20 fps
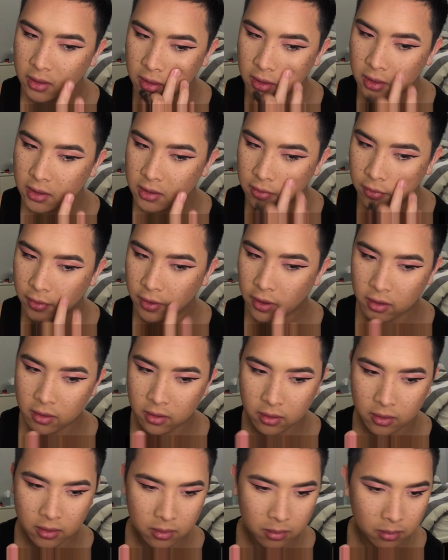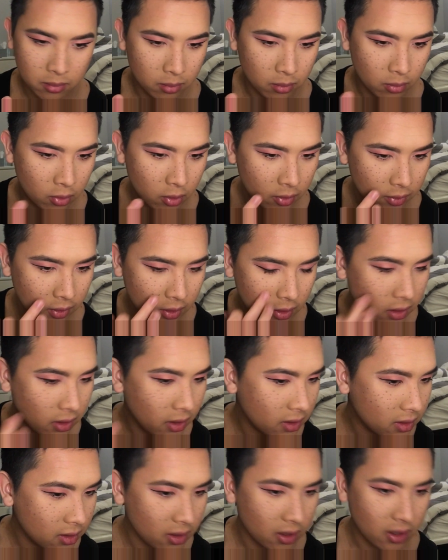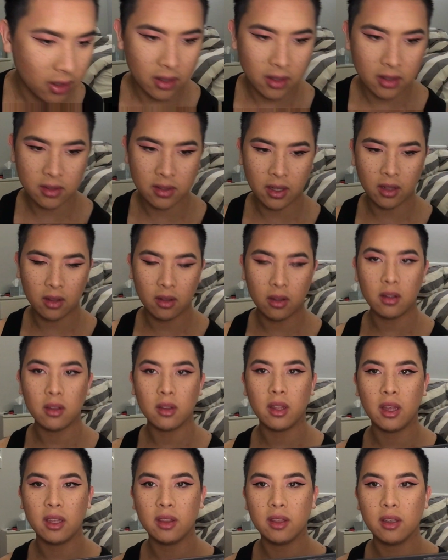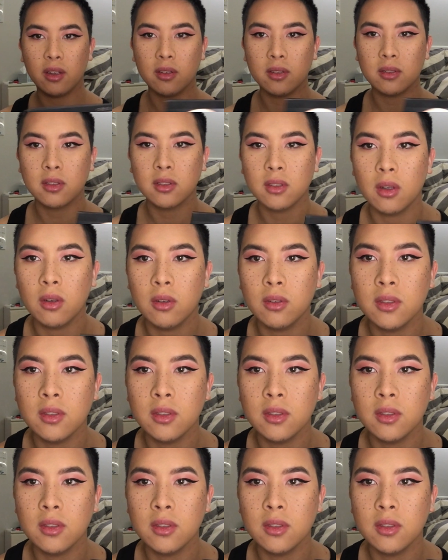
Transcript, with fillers: these freckles more realistic? Because they look like they're so